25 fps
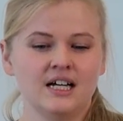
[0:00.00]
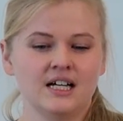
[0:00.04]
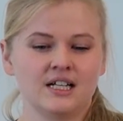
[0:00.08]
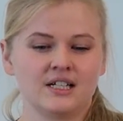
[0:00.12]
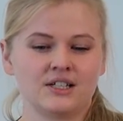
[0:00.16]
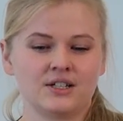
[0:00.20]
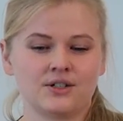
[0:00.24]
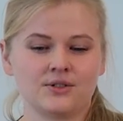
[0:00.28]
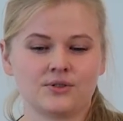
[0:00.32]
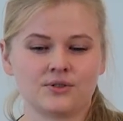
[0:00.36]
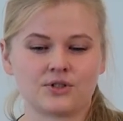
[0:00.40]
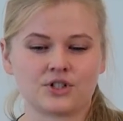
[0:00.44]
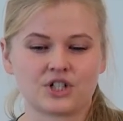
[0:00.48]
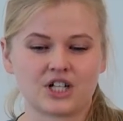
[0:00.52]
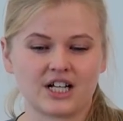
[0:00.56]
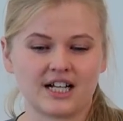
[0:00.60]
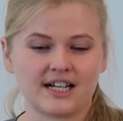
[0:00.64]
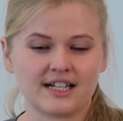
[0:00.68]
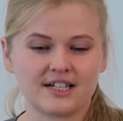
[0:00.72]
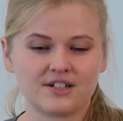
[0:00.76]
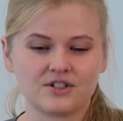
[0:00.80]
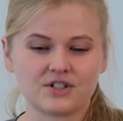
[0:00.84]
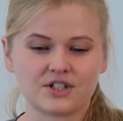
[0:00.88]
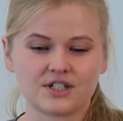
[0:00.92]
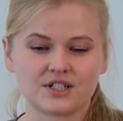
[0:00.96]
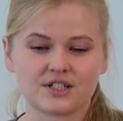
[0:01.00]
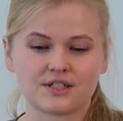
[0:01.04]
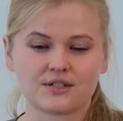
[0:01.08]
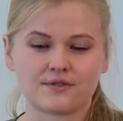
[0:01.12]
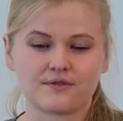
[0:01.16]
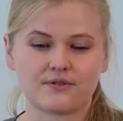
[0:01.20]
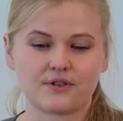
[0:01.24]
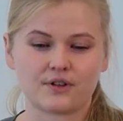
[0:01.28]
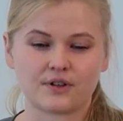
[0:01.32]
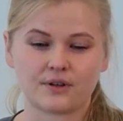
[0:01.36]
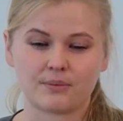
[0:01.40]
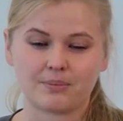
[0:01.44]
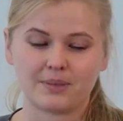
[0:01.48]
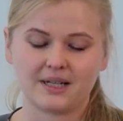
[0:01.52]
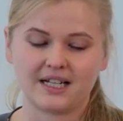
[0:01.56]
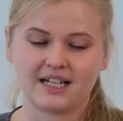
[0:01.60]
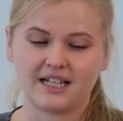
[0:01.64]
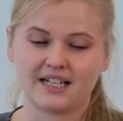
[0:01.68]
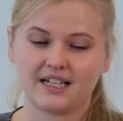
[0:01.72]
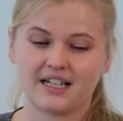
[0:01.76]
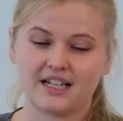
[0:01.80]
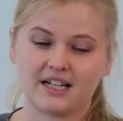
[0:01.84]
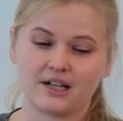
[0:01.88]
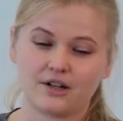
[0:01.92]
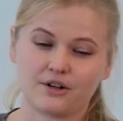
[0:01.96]
new challenges for the
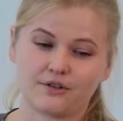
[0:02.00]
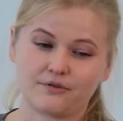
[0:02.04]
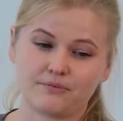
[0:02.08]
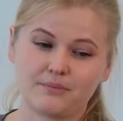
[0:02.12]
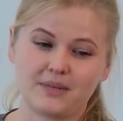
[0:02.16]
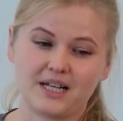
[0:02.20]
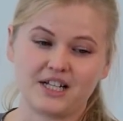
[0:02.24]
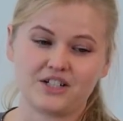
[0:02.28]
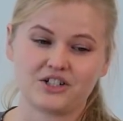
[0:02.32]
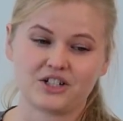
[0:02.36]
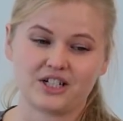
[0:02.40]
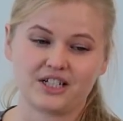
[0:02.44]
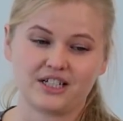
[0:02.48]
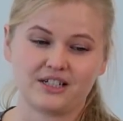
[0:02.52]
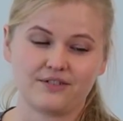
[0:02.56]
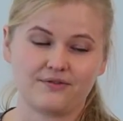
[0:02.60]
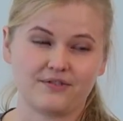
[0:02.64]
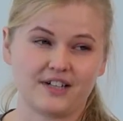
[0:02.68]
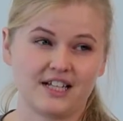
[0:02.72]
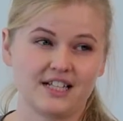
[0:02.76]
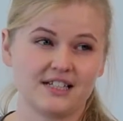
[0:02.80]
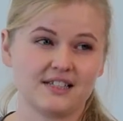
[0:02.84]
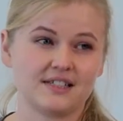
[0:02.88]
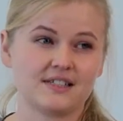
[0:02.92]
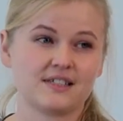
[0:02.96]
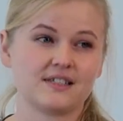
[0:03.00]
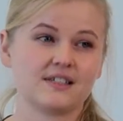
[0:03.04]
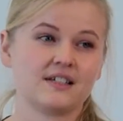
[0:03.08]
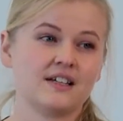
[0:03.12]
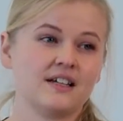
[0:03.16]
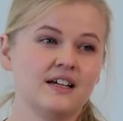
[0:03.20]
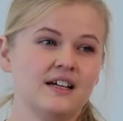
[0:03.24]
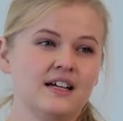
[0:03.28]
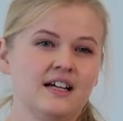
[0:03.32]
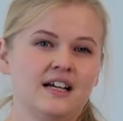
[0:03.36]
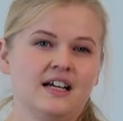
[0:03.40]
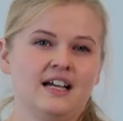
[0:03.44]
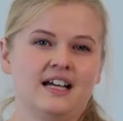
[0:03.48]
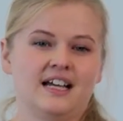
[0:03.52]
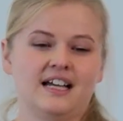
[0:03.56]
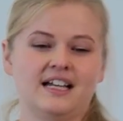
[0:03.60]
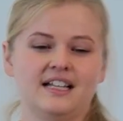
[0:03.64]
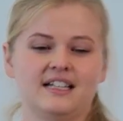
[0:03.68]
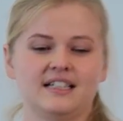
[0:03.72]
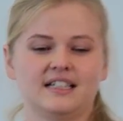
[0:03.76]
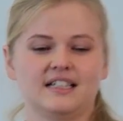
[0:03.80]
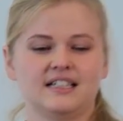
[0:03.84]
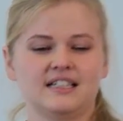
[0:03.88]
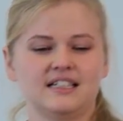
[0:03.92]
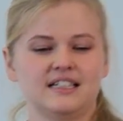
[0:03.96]
planning of major events.
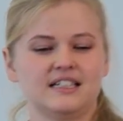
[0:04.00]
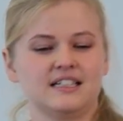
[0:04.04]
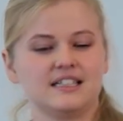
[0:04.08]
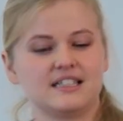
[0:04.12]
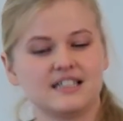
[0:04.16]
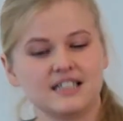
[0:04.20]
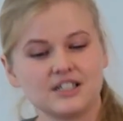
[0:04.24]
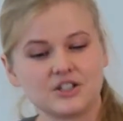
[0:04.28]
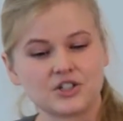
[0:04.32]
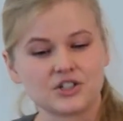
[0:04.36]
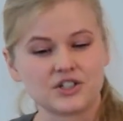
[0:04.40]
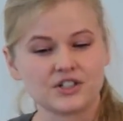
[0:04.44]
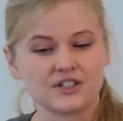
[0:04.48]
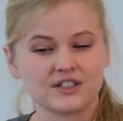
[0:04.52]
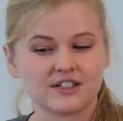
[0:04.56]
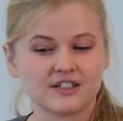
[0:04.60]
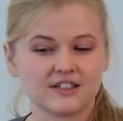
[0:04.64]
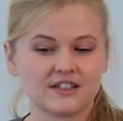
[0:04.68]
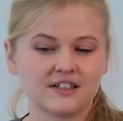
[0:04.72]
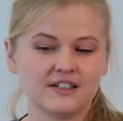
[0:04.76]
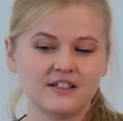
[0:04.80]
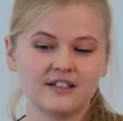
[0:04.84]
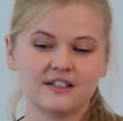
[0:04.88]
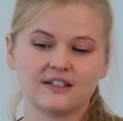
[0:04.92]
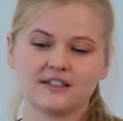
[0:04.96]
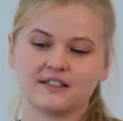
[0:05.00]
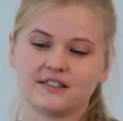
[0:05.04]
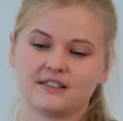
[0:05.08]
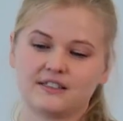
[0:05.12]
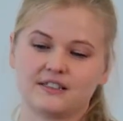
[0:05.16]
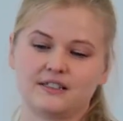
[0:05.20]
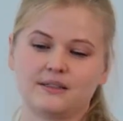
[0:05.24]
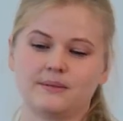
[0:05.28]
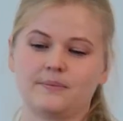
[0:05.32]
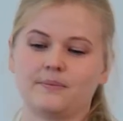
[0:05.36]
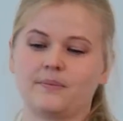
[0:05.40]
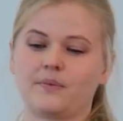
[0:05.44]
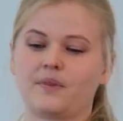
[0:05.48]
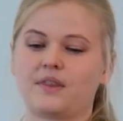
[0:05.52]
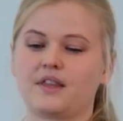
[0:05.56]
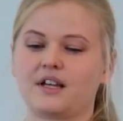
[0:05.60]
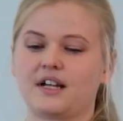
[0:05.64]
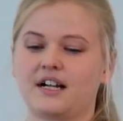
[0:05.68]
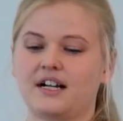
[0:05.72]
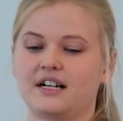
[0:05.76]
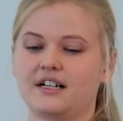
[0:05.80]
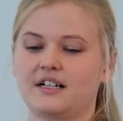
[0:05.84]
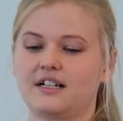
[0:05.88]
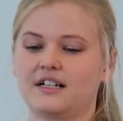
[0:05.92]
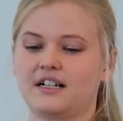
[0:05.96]
And in addition,
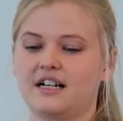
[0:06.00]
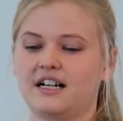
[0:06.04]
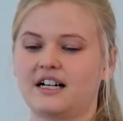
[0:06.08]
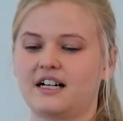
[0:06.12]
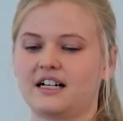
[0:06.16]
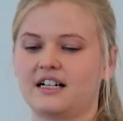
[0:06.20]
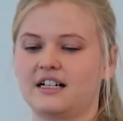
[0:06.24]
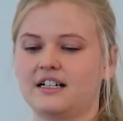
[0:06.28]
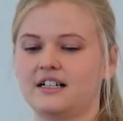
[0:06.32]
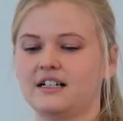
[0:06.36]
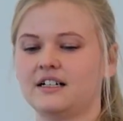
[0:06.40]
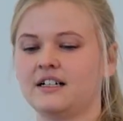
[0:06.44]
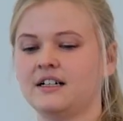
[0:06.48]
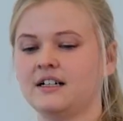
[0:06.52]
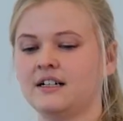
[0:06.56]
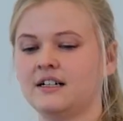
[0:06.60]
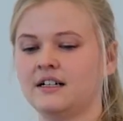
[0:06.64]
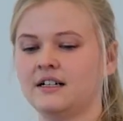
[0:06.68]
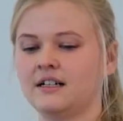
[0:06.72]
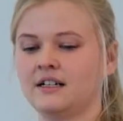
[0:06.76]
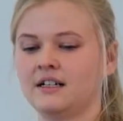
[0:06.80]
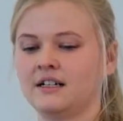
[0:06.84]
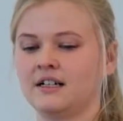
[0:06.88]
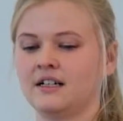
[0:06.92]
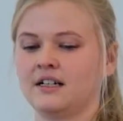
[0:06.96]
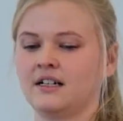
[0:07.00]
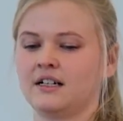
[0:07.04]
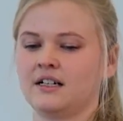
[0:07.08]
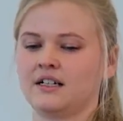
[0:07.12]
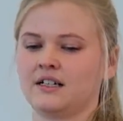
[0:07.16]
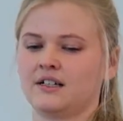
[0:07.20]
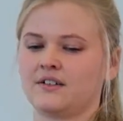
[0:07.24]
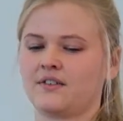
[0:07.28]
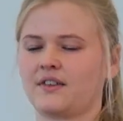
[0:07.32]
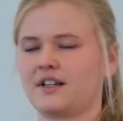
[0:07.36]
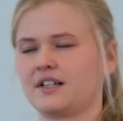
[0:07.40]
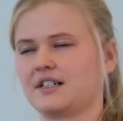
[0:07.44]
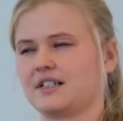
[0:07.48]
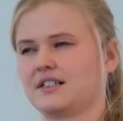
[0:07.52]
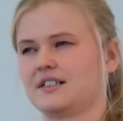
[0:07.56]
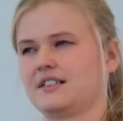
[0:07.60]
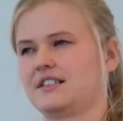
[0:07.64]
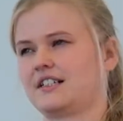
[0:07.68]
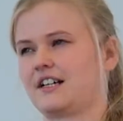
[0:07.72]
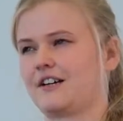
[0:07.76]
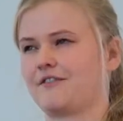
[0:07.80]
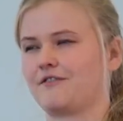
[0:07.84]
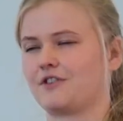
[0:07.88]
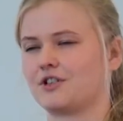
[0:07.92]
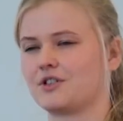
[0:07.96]
the
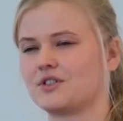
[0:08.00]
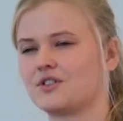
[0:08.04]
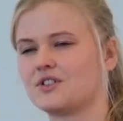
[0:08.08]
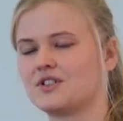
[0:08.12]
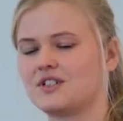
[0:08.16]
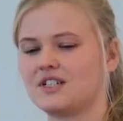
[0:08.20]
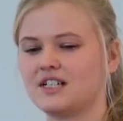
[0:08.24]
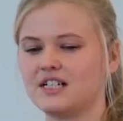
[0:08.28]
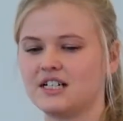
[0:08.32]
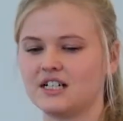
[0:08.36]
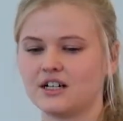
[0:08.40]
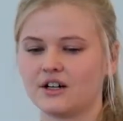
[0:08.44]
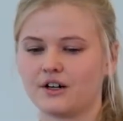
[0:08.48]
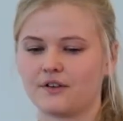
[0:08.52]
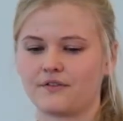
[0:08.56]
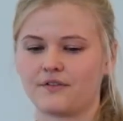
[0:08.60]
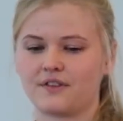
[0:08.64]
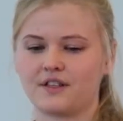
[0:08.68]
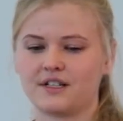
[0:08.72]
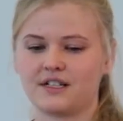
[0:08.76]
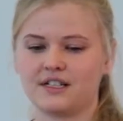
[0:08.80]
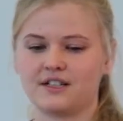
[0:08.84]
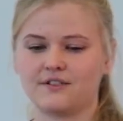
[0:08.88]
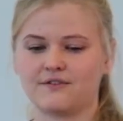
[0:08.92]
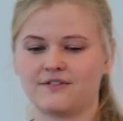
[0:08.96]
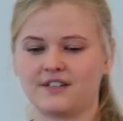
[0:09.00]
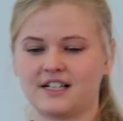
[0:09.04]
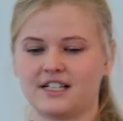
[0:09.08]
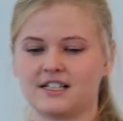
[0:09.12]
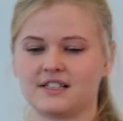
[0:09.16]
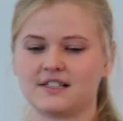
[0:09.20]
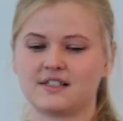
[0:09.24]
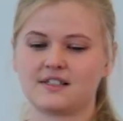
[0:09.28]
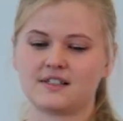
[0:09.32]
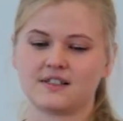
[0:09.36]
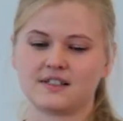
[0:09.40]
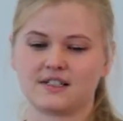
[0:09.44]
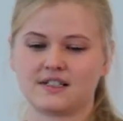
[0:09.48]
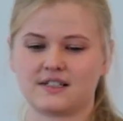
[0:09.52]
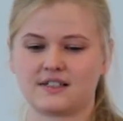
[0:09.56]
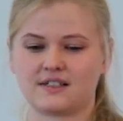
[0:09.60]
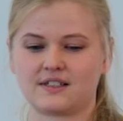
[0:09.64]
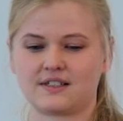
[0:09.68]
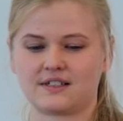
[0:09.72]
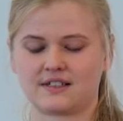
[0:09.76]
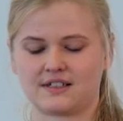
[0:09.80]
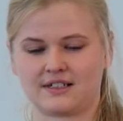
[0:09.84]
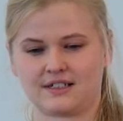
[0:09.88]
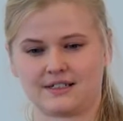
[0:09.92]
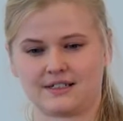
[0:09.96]
diversity of the events is